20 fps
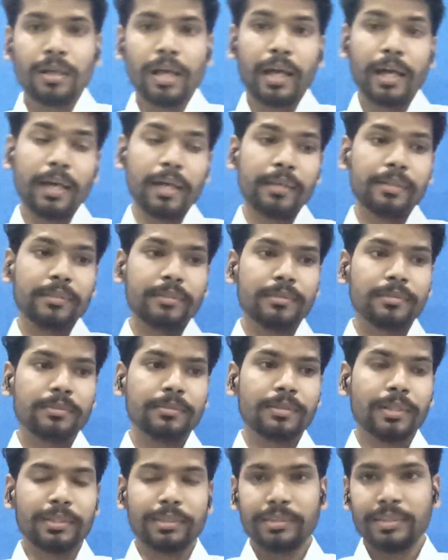And
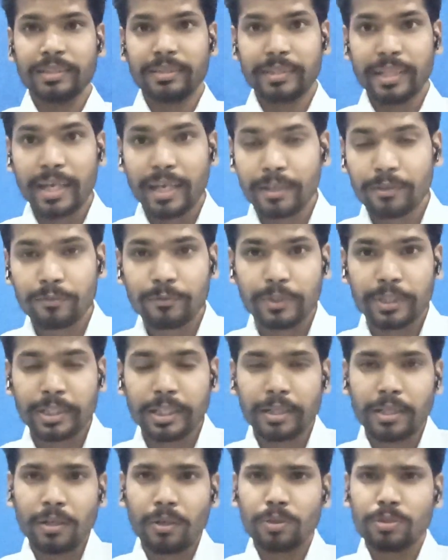other than that, we
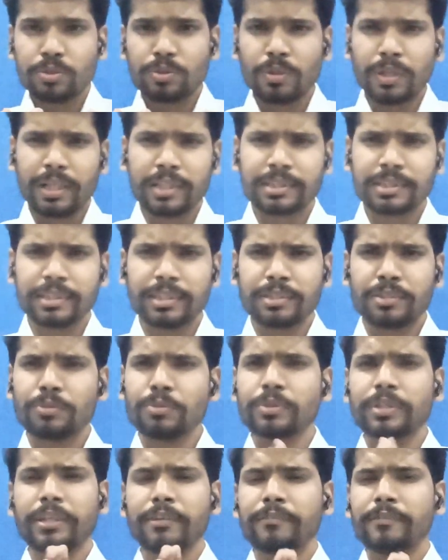can also ask it
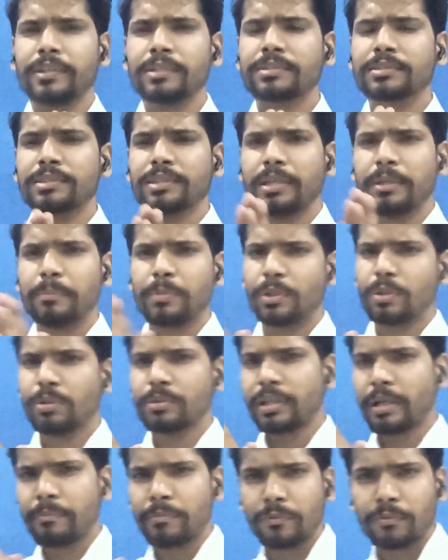to give us a particular
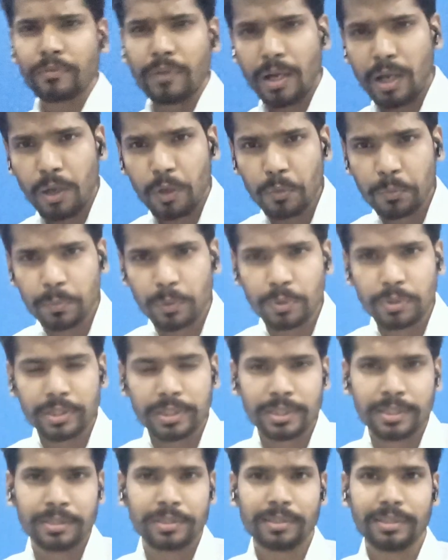type of output,
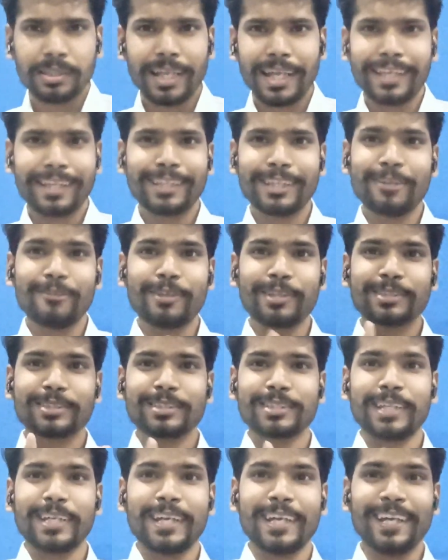like give
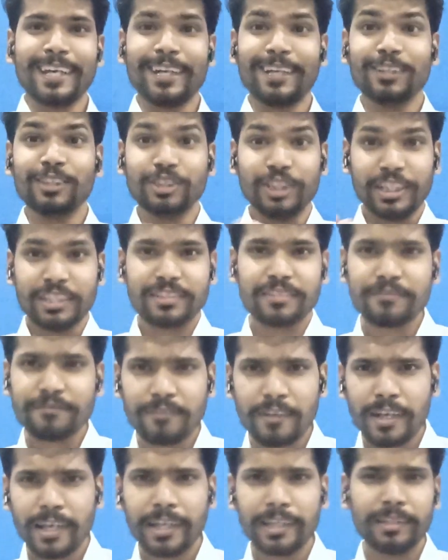us a JSON
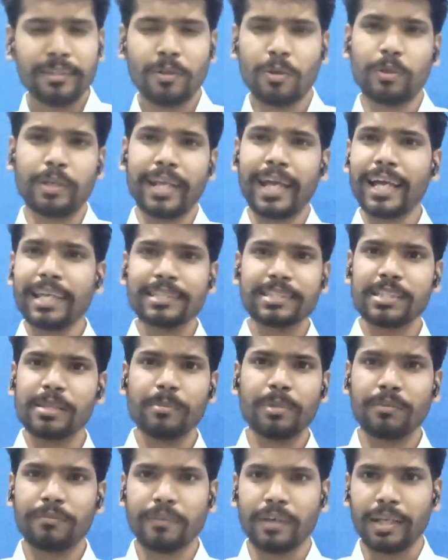file or
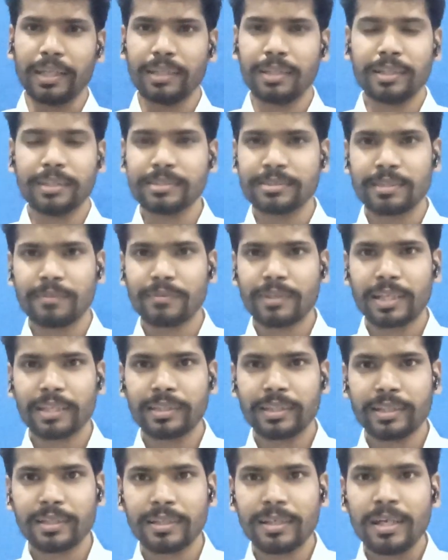HTML file and stuff like
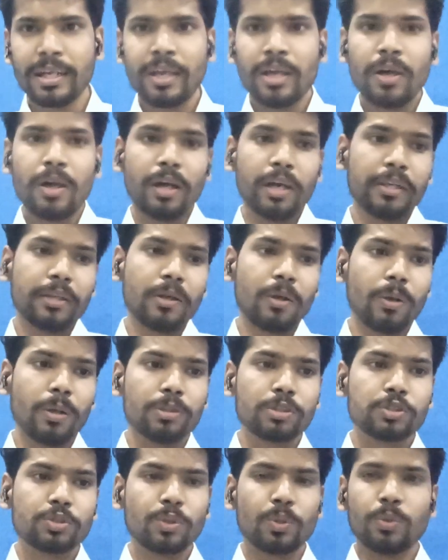that. And
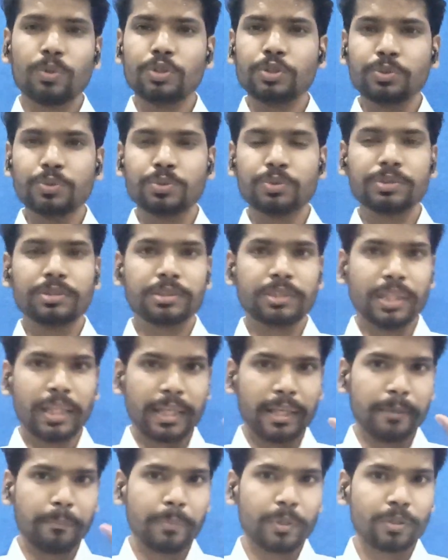also use
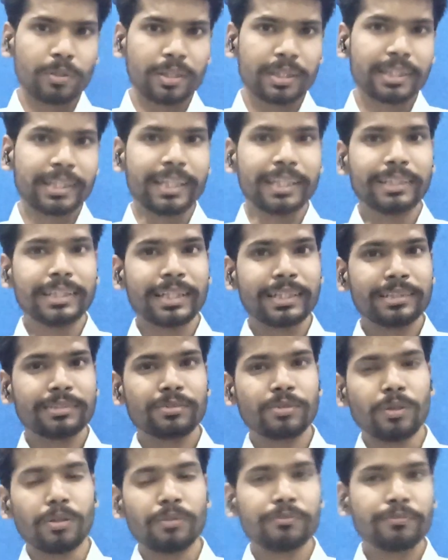a particular thing that is
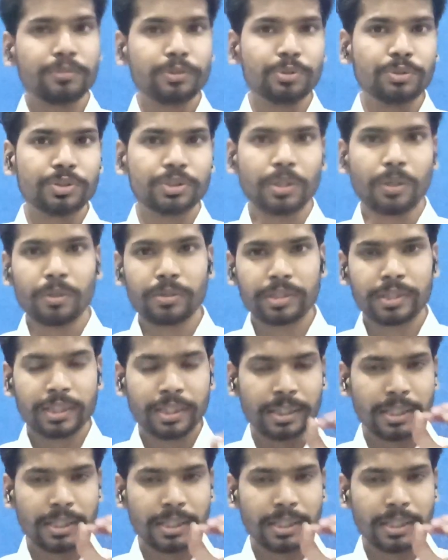called few shot